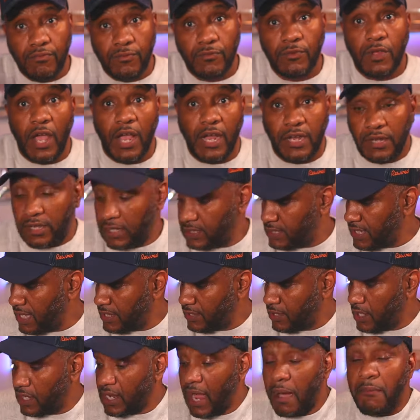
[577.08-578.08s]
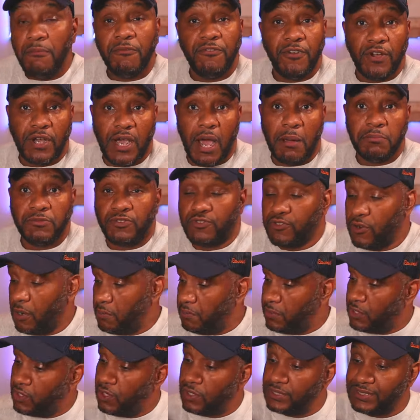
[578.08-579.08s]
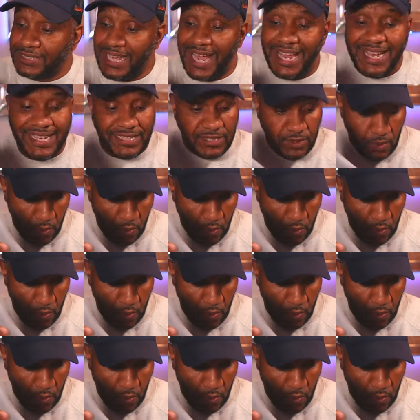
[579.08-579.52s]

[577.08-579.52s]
like I said, the comfort comes from because that is